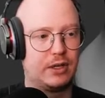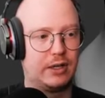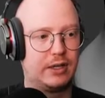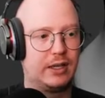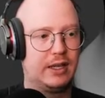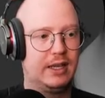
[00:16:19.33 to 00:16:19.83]

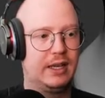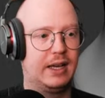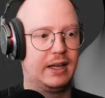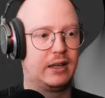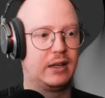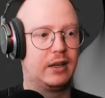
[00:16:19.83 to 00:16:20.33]
like
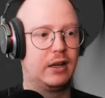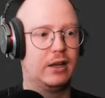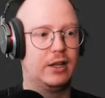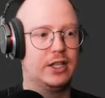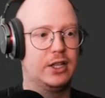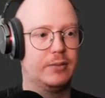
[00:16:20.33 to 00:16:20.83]
at like
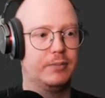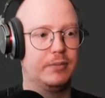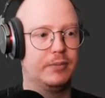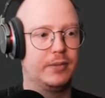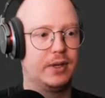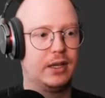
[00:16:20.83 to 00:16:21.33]
a
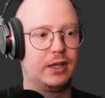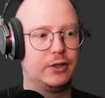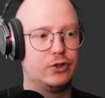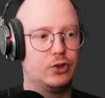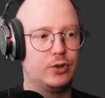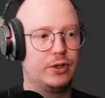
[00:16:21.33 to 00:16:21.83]
um, like a
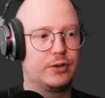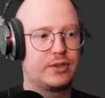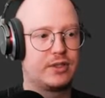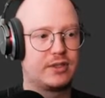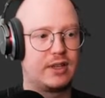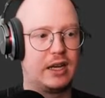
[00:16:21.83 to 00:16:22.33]
junior
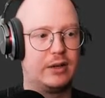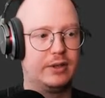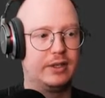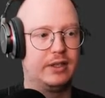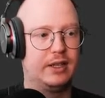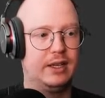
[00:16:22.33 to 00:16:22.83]

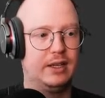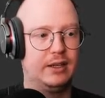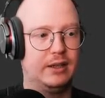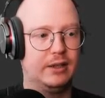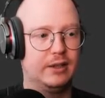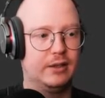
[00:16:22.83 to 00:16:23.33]
salary
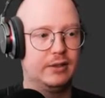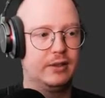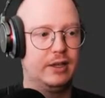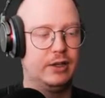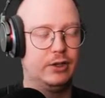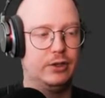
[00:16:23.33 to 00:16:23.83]
in uh,
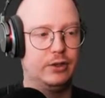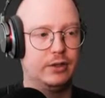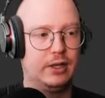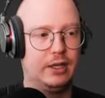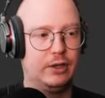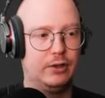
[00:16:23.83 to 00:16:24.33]
in
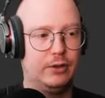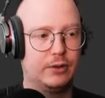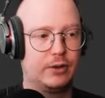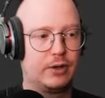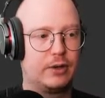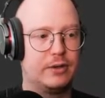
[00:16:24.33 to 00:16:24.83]
in New
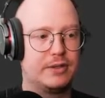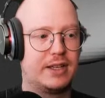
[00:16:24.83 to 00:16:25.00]
York or Los